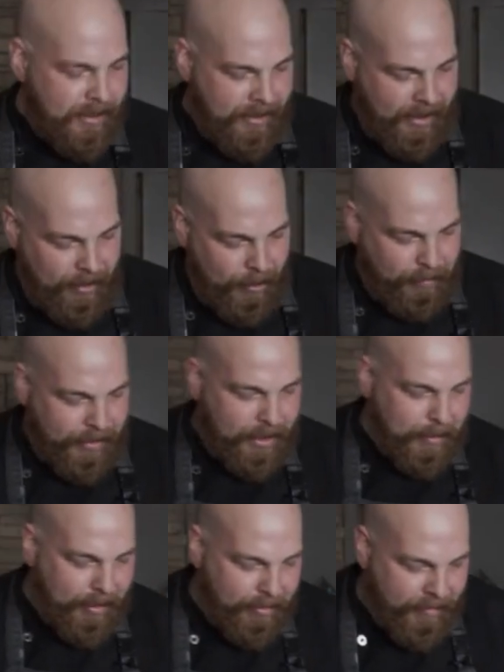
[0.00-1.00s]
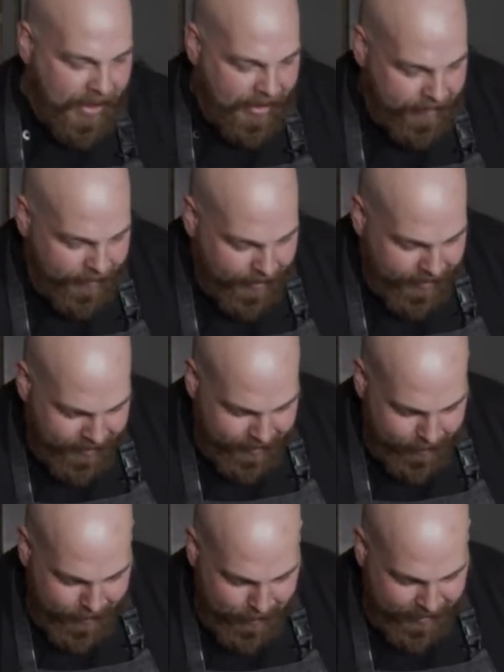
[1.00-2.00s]
And hopefully in about 5 or
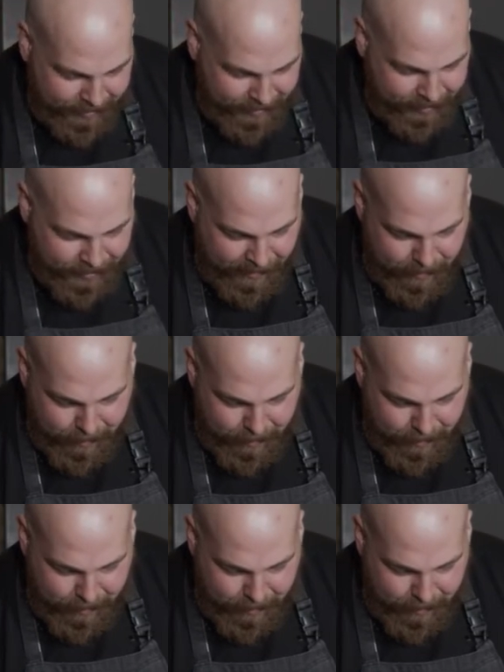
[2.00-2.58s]
maybe 6 or 7